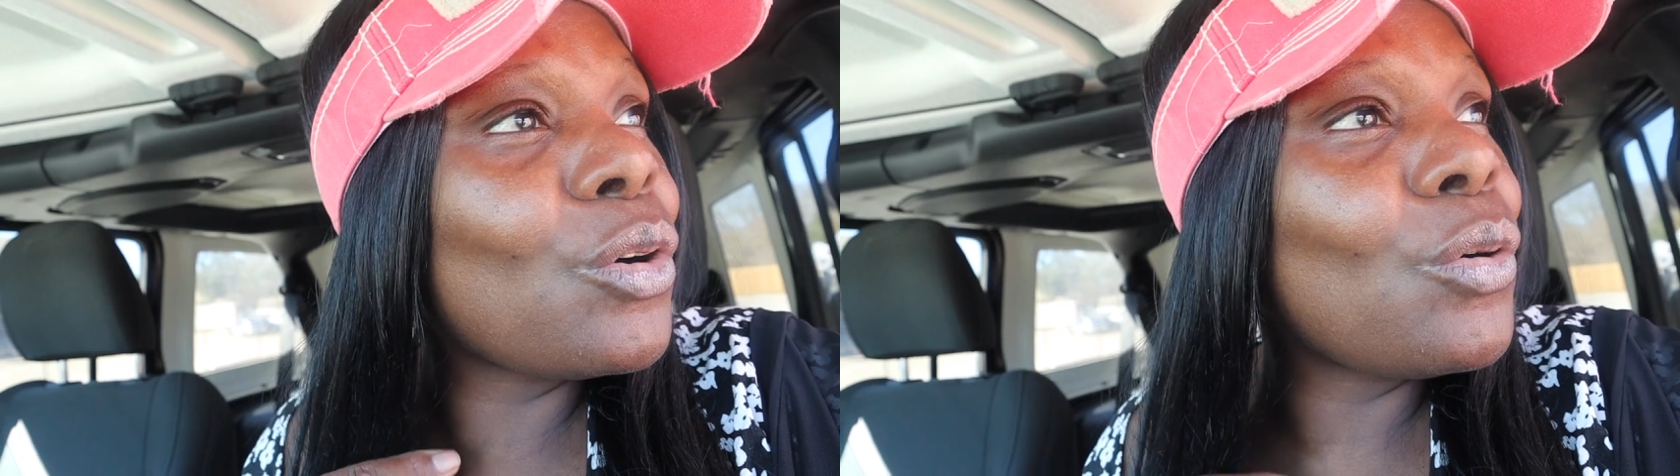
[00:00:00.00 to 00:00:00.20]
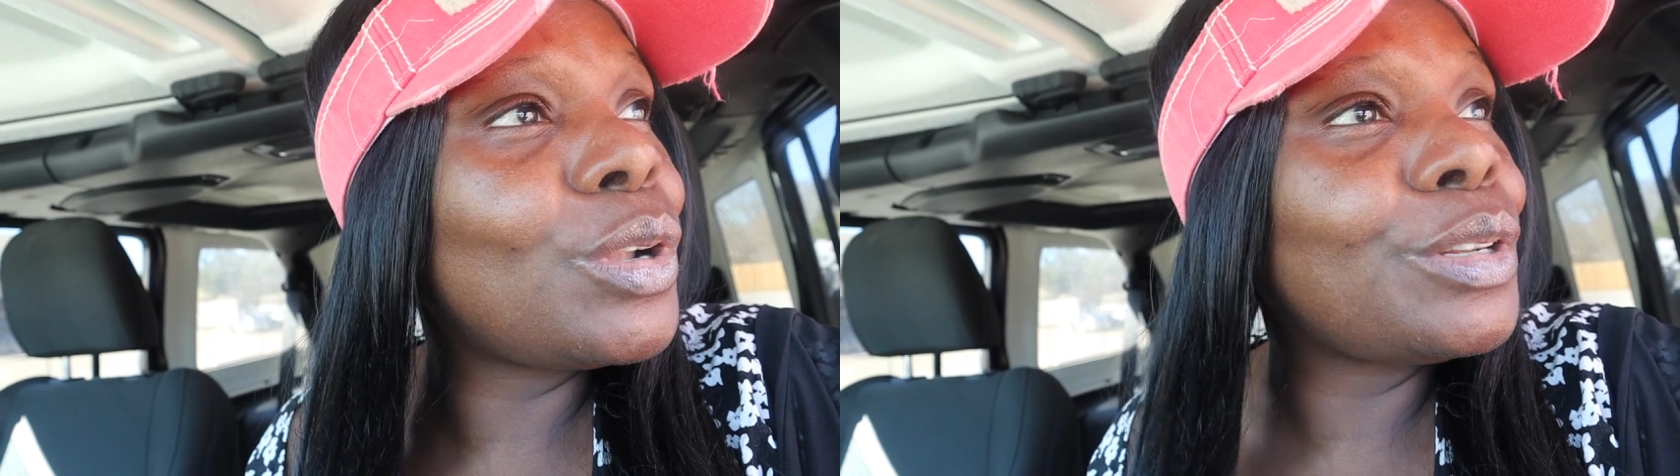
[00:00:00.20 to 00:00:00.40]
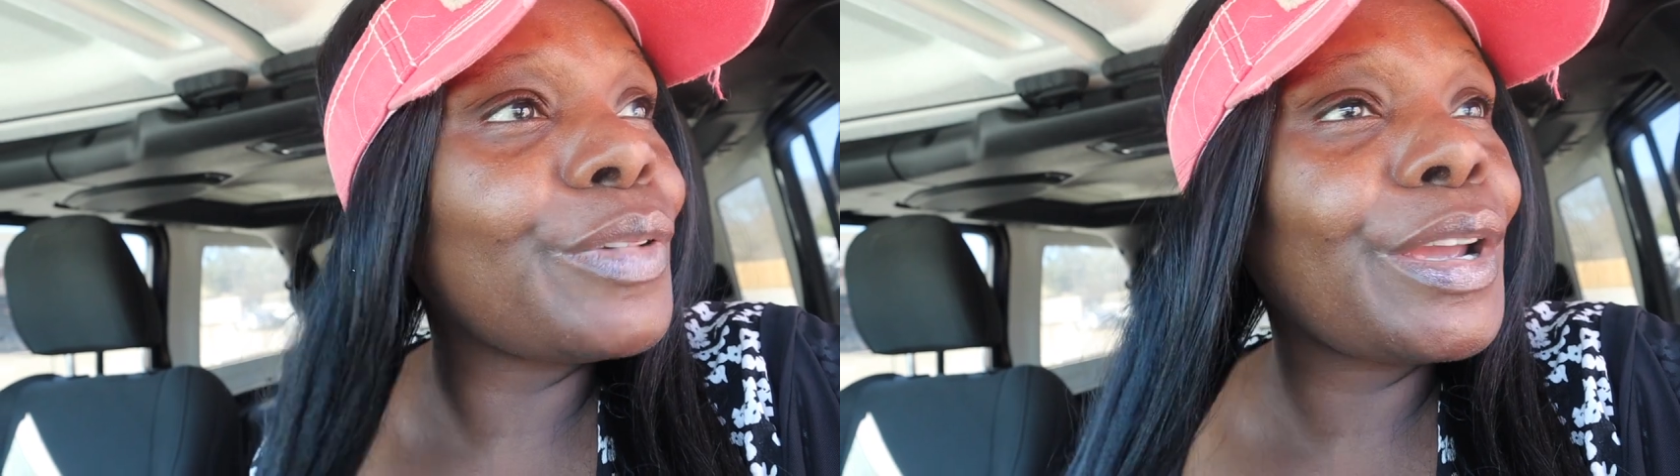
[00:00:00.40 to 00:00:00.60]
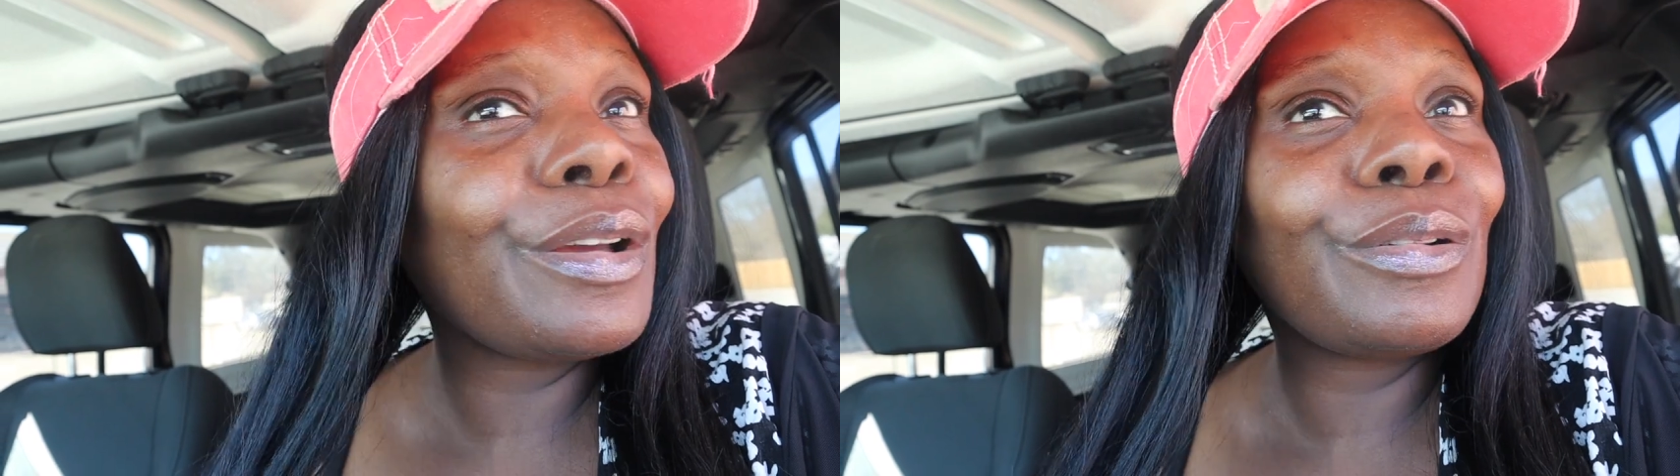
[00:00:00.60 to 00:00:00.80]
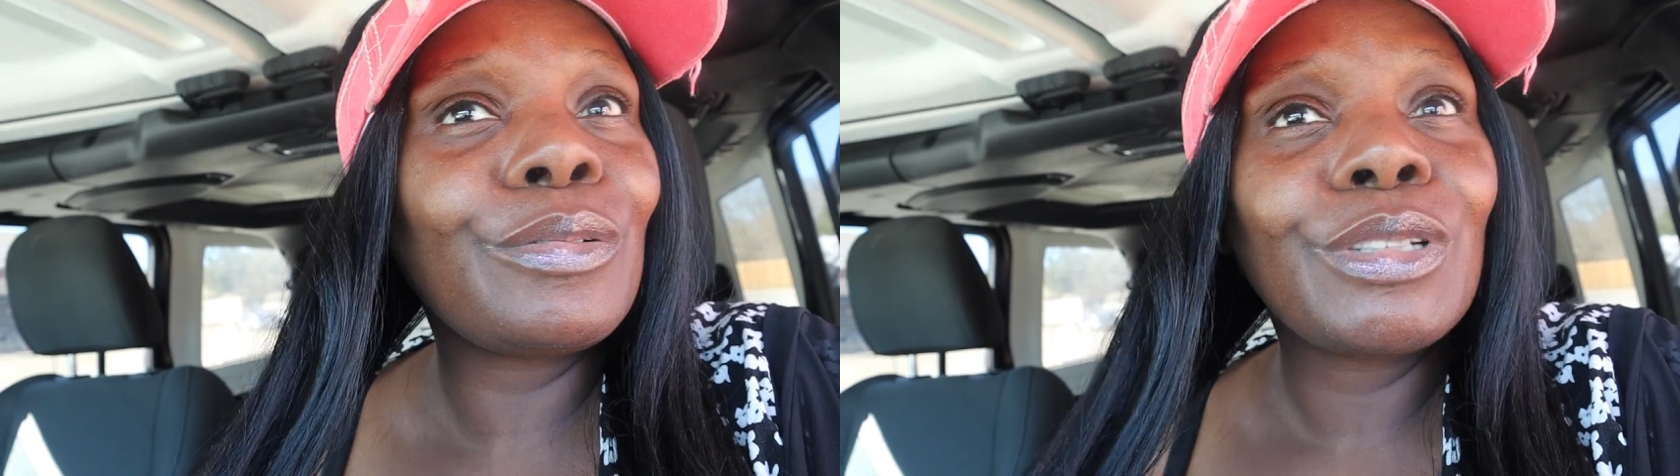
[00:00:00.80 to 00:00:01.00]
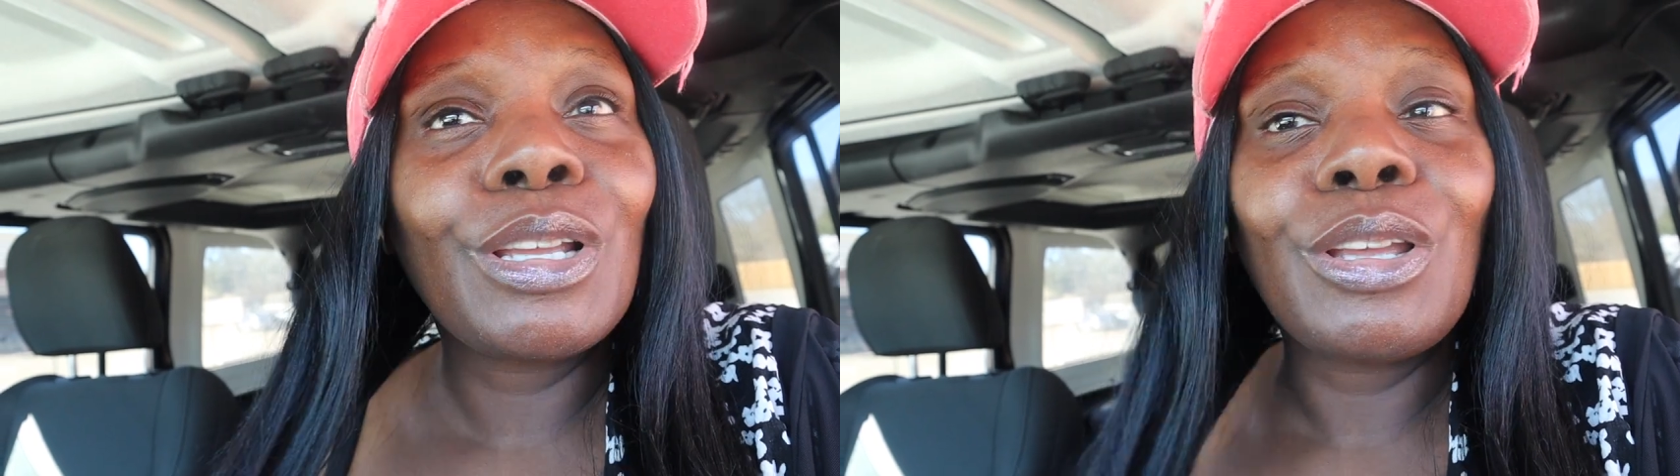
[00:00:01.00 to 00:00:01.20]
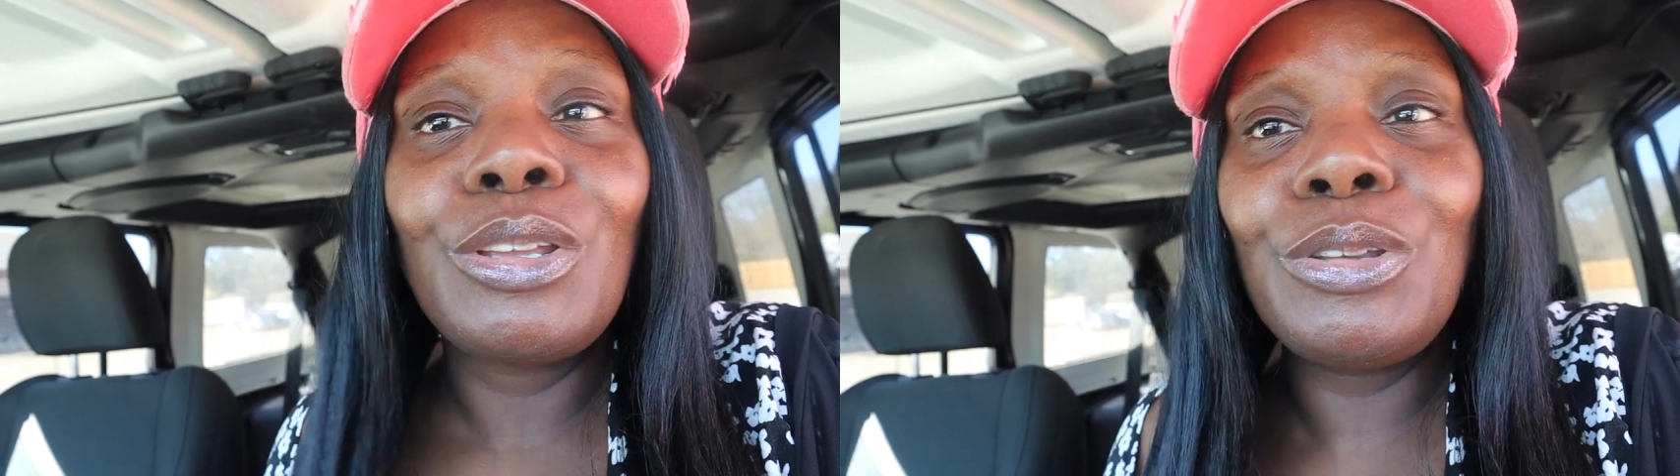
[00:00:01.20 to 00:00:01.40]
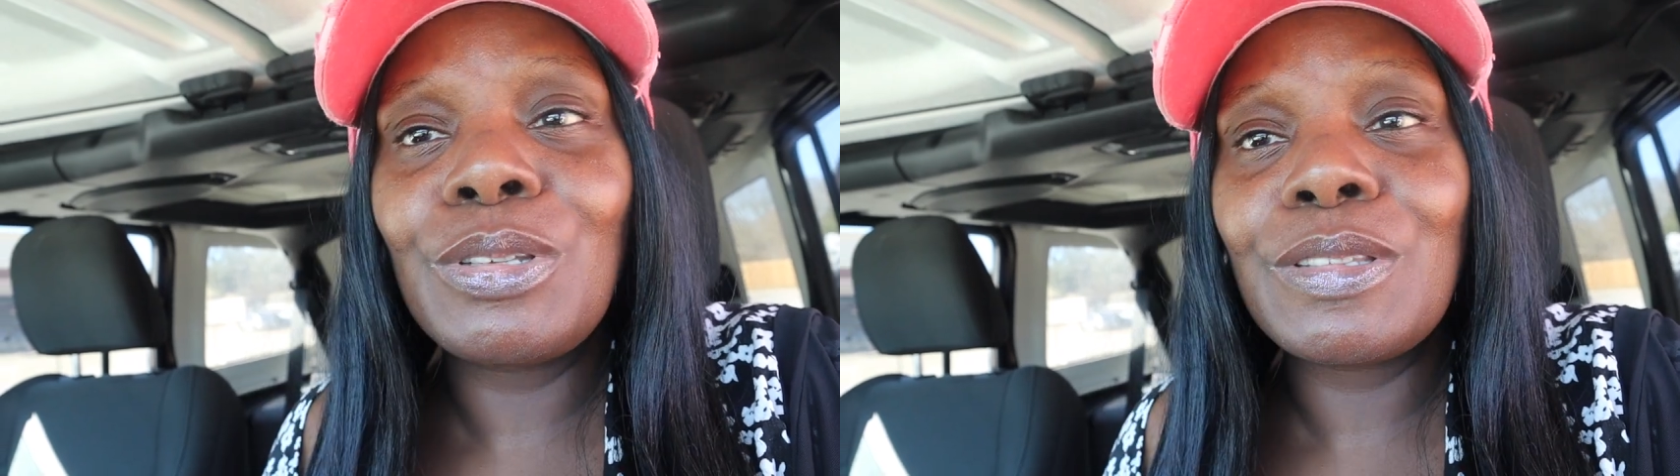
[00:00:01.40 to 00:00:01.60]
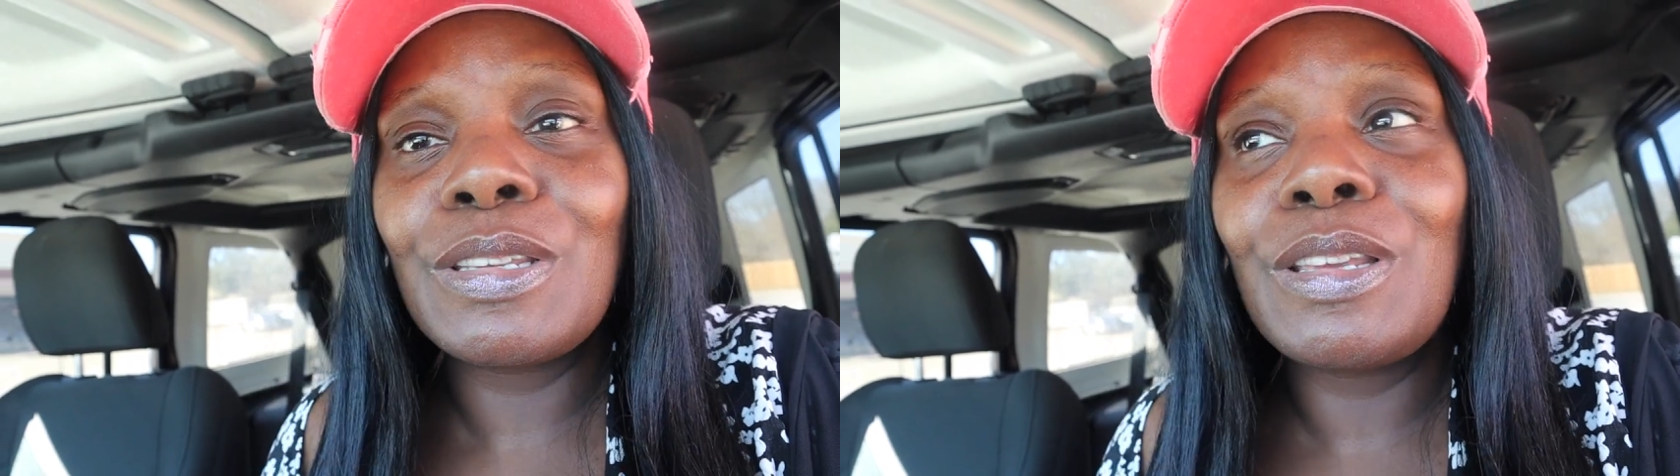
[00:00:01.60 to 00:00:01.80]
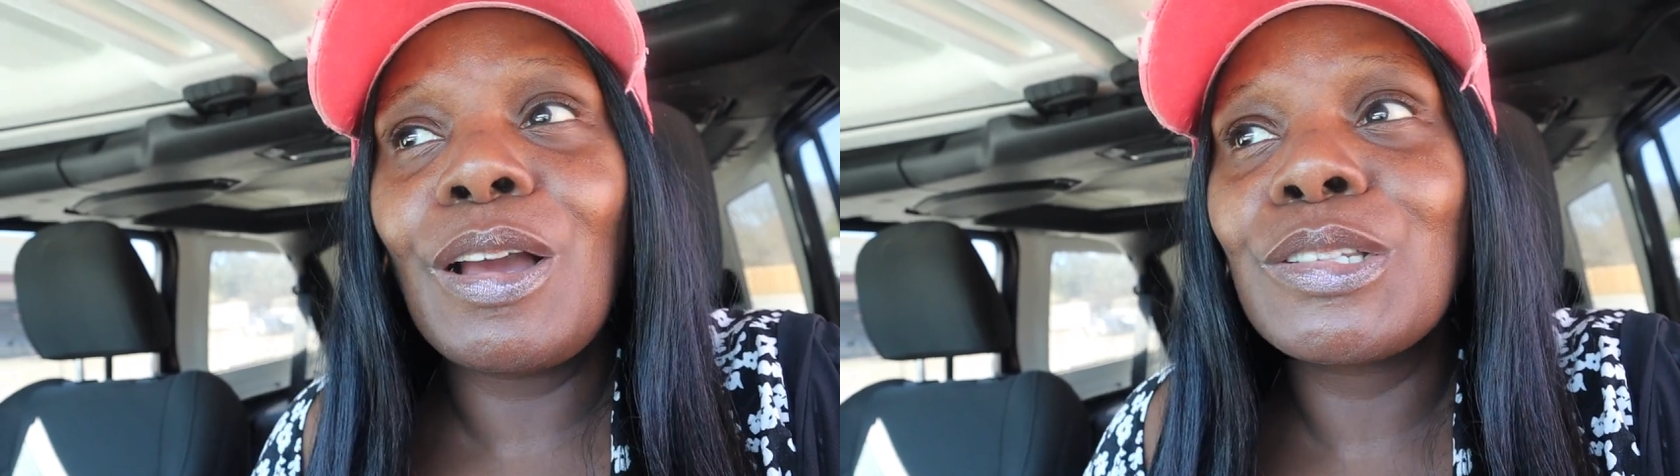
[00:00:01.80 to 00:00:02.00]
all around
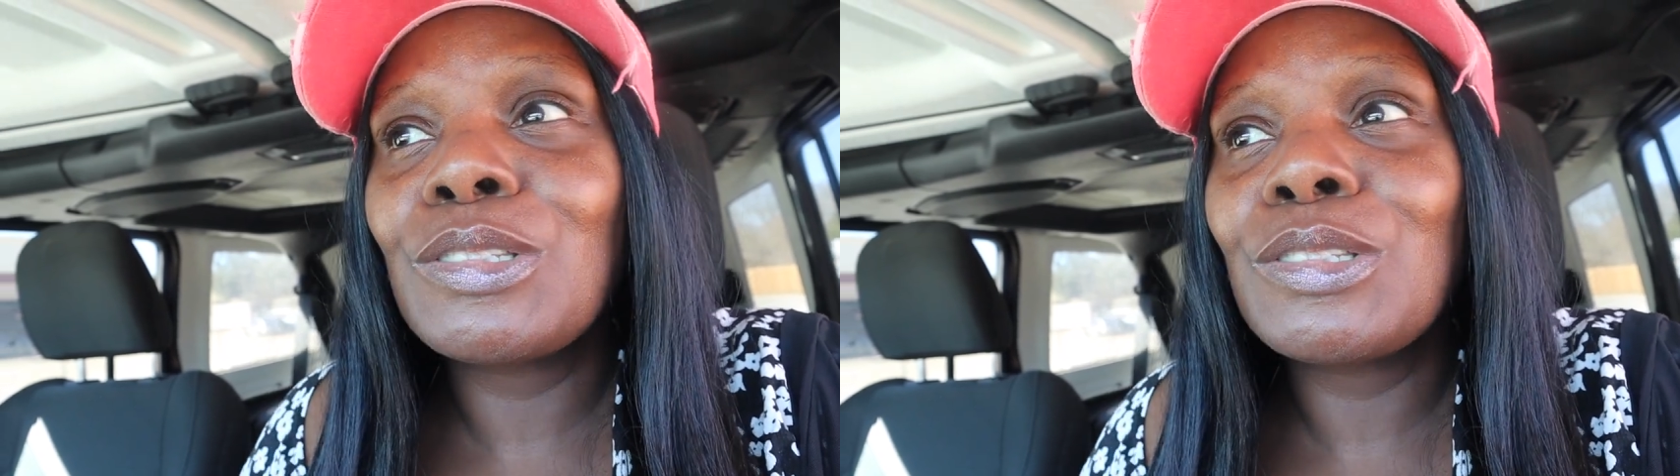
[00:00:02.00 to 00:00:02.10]
Houston, y'all.